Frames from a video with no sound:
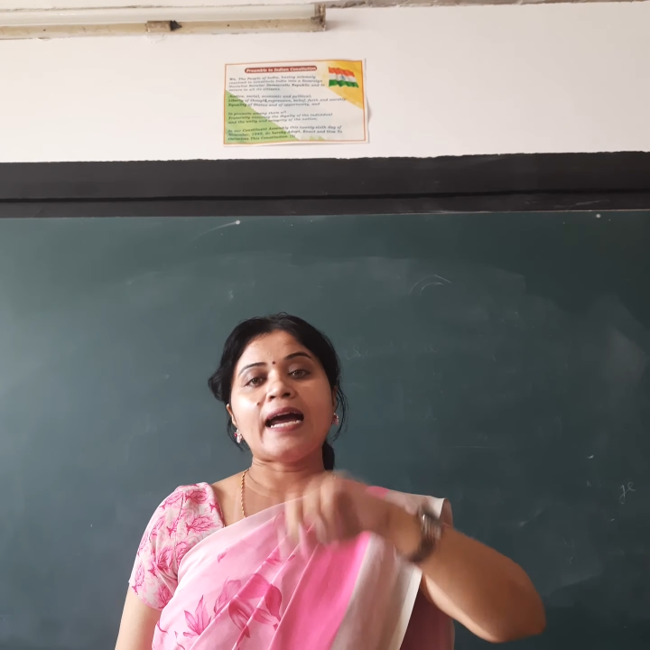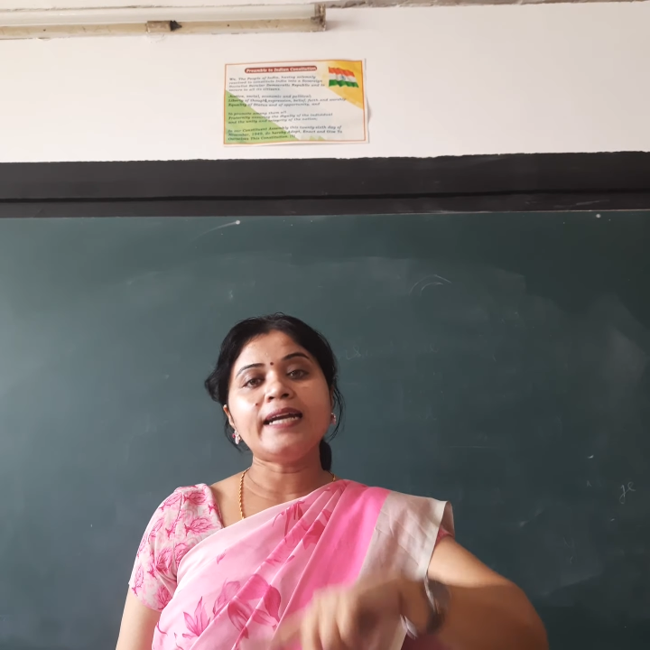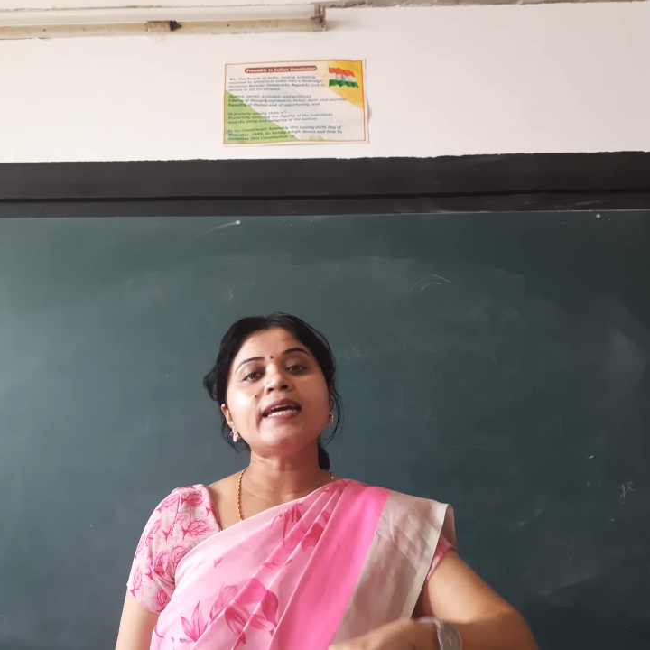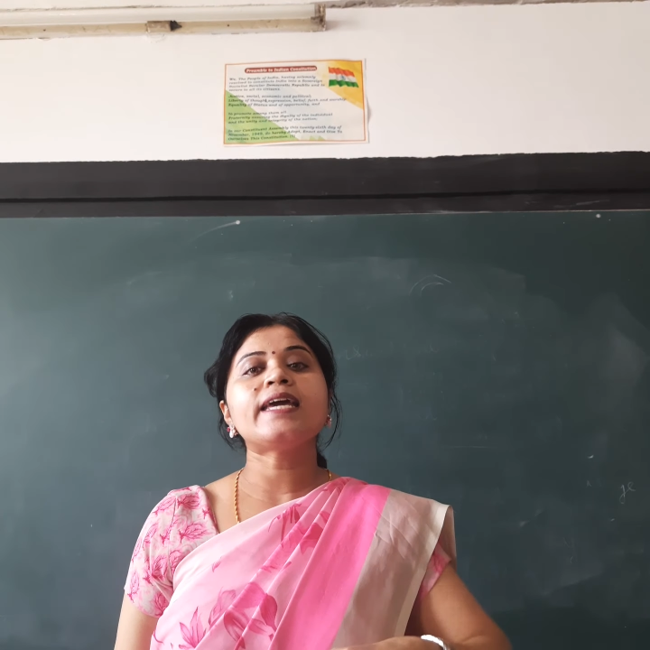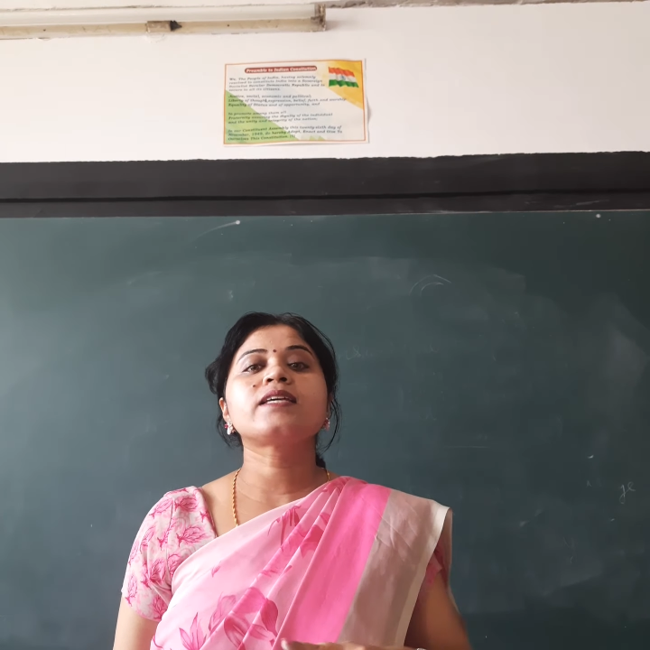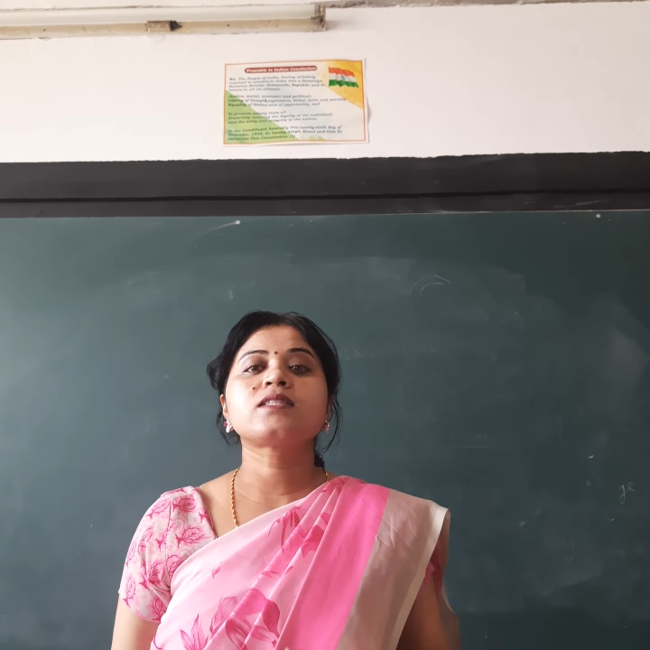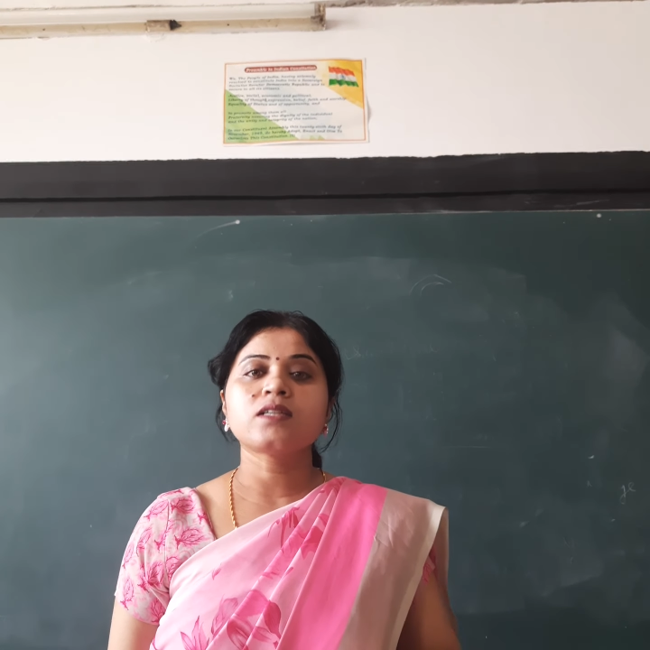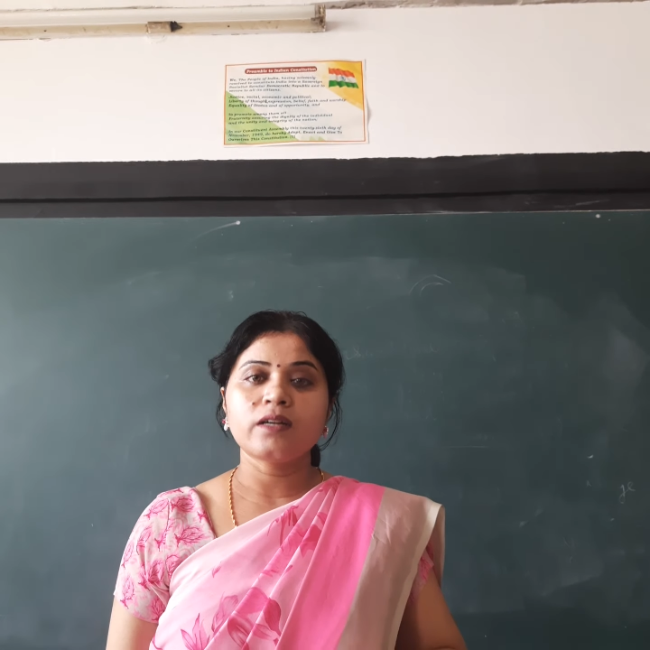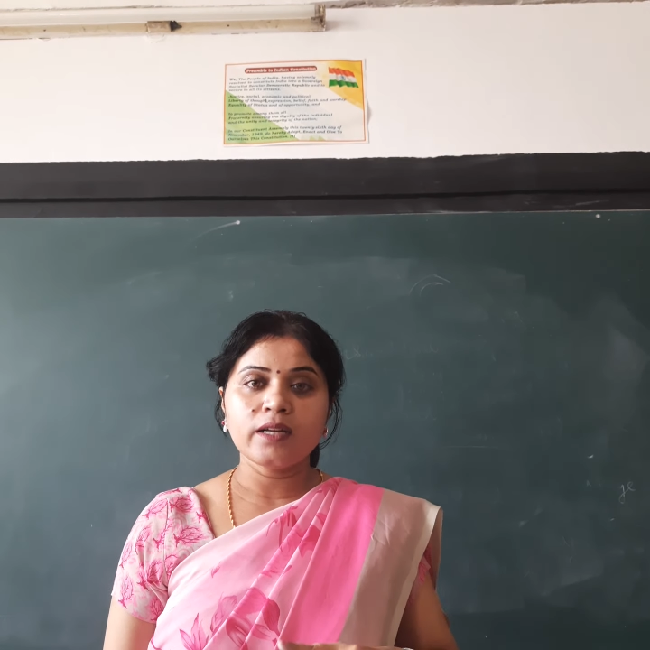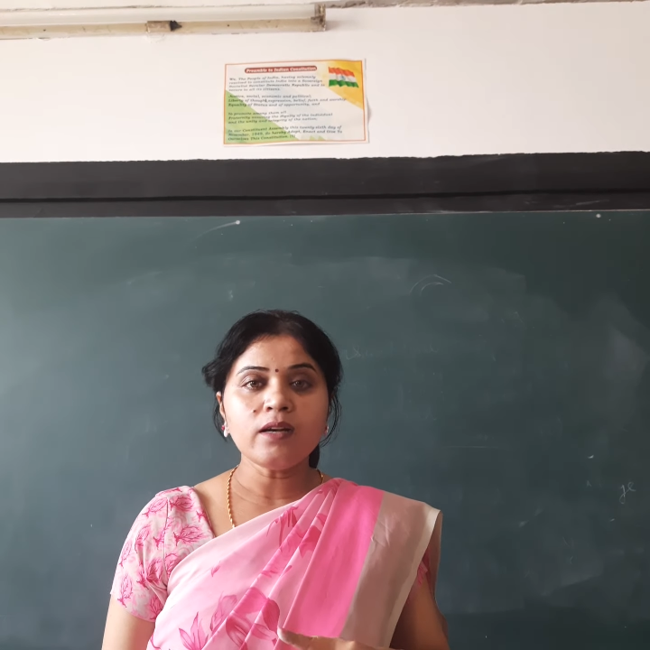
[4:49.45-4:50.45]
and
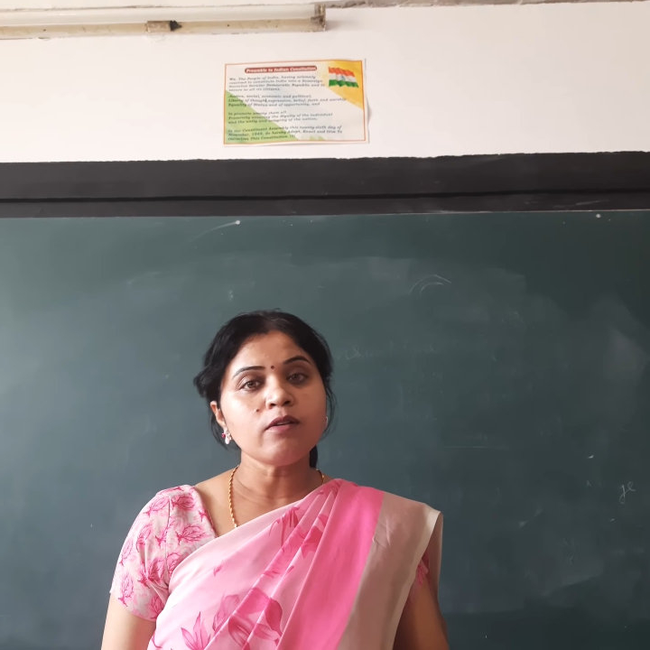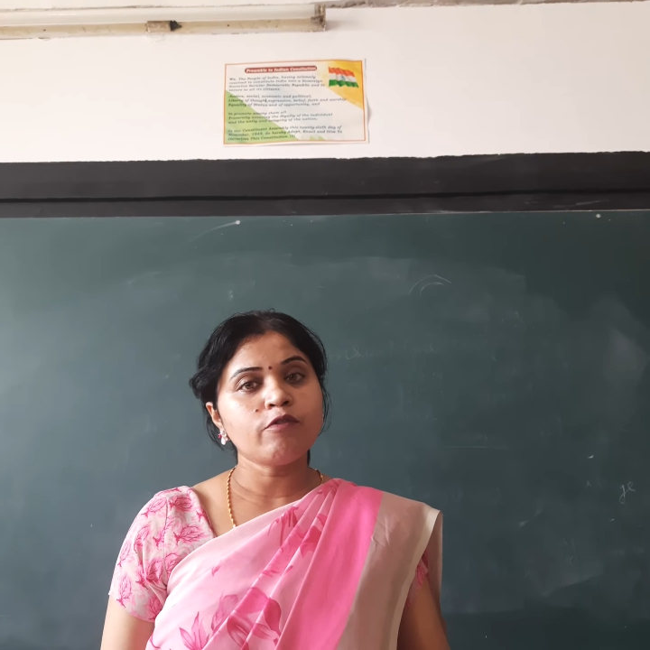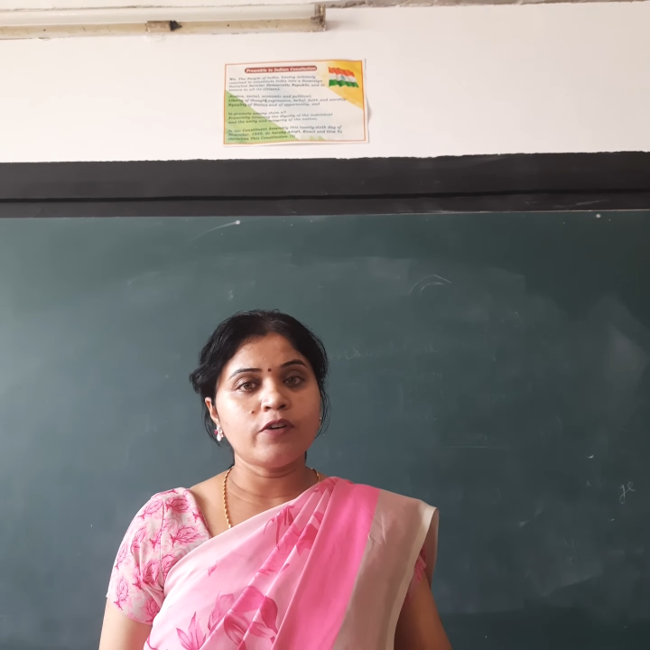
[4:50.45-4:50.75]
external